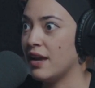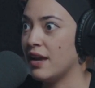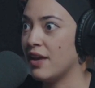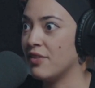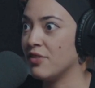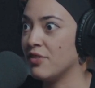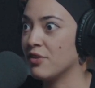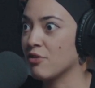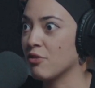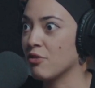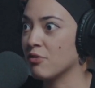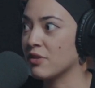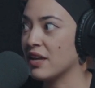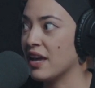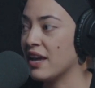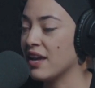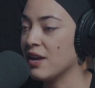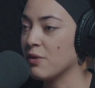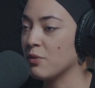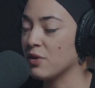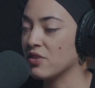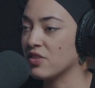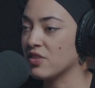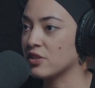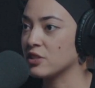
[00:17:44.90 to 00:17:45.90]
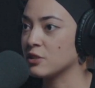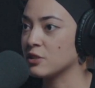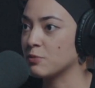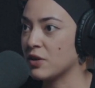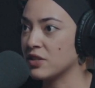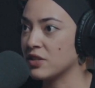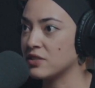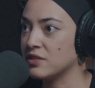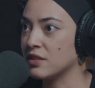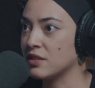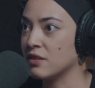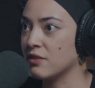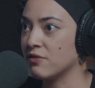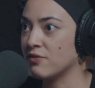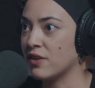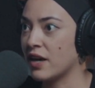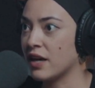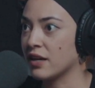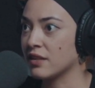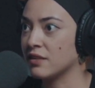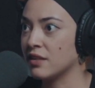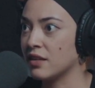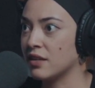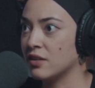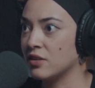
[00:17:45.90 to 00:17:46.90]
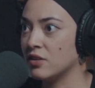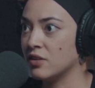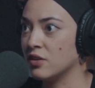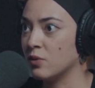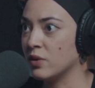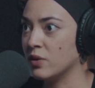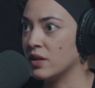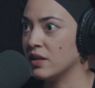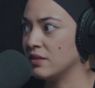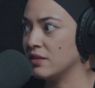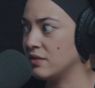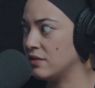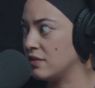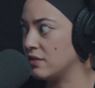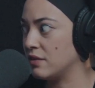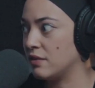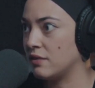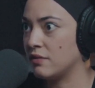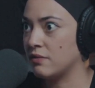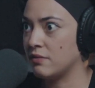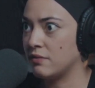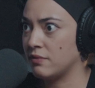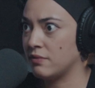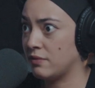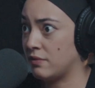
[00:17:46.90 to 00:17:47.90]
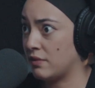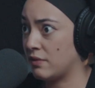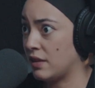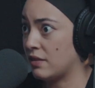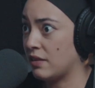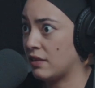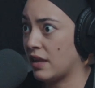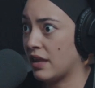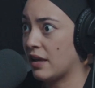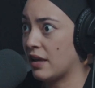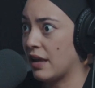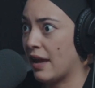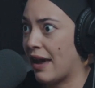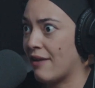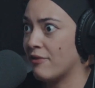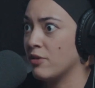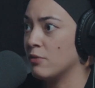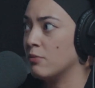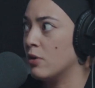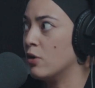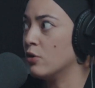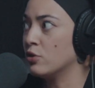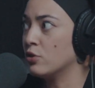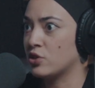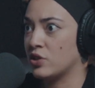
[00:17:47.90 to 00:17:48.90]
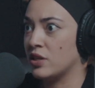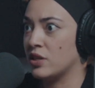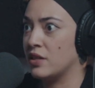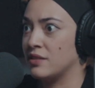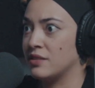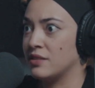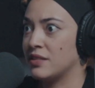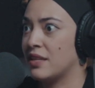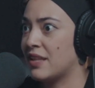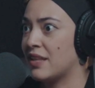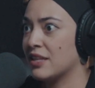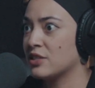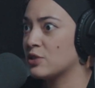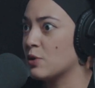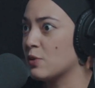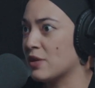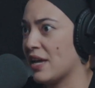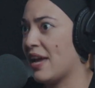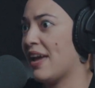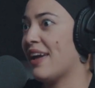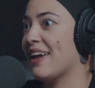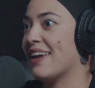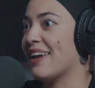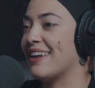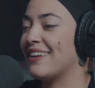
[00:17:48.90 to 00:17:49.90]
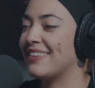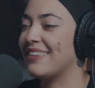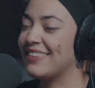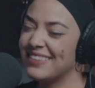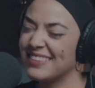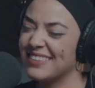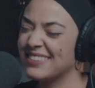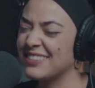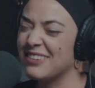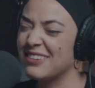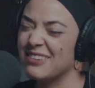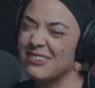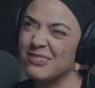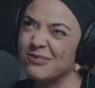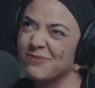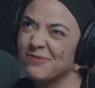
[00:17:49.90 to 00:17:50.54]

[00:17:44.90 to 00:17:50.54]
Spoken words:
And they're okay with expressing the fact that, you know what, that they have emotions, and that's okay. So,